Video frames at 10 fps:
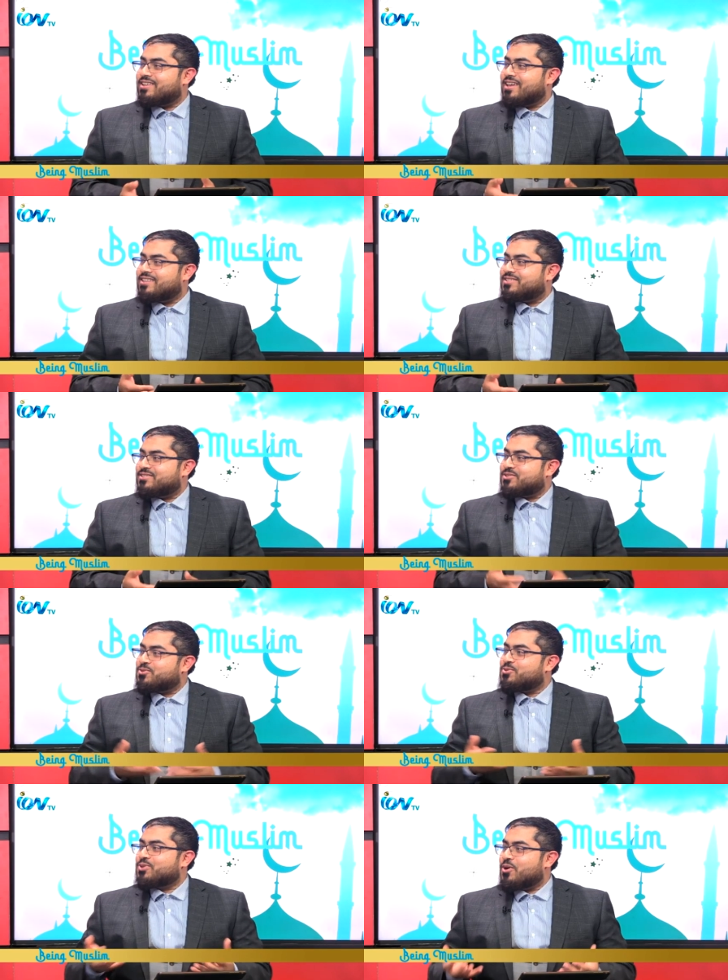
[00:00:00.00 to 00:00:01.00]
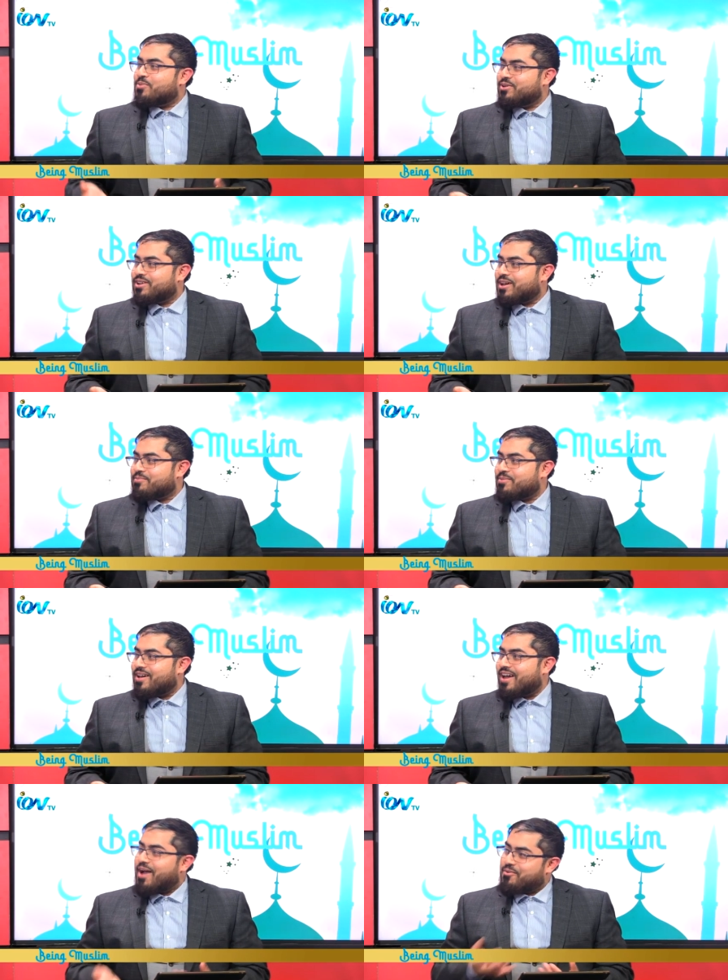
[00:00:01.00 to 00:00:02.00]
as the schools opened up,
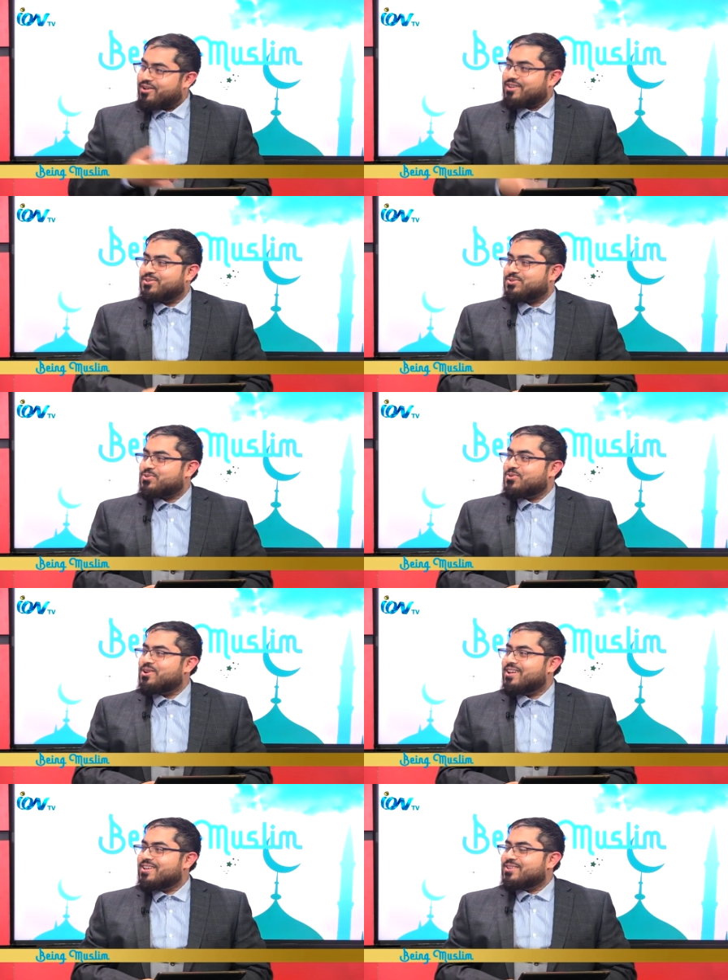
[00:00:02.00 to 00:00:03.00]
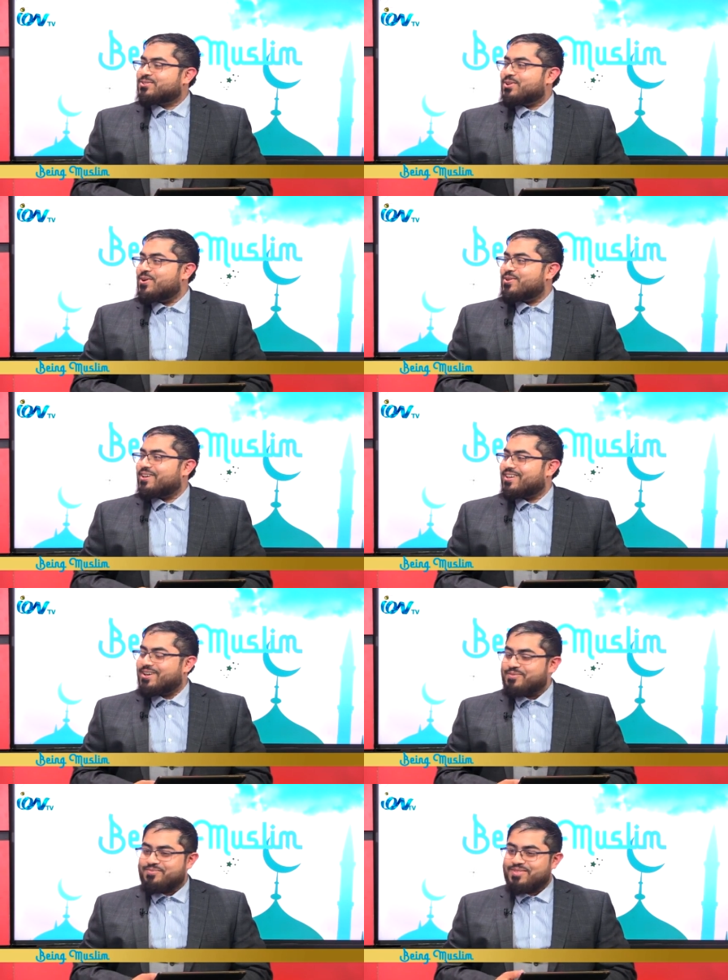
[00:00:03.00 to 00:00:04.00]
I work in a school, so
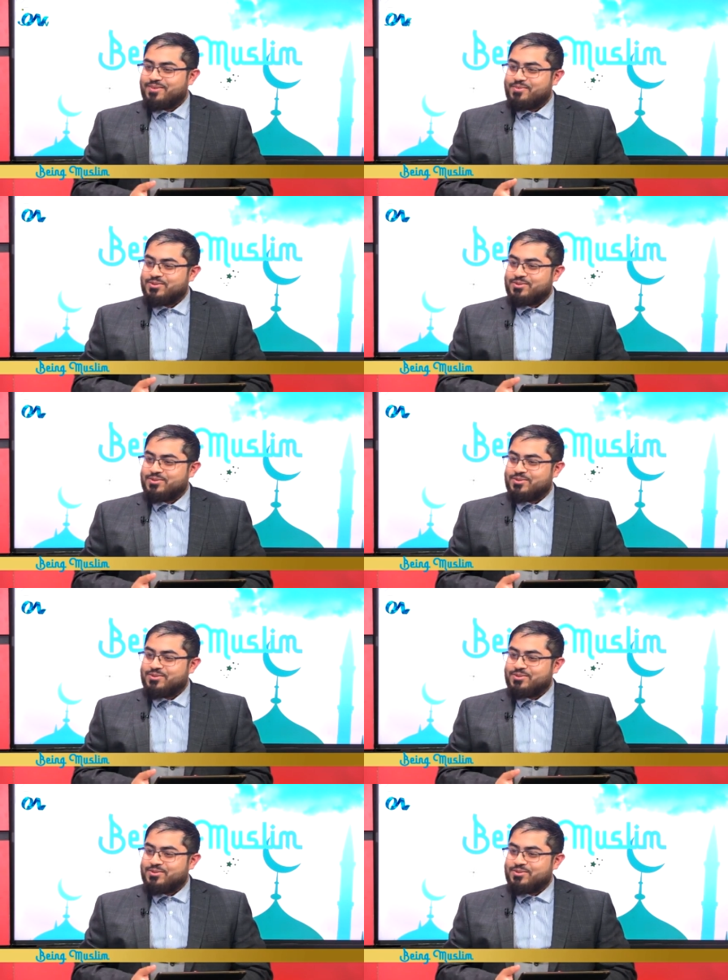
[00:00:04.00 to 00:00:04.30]
we were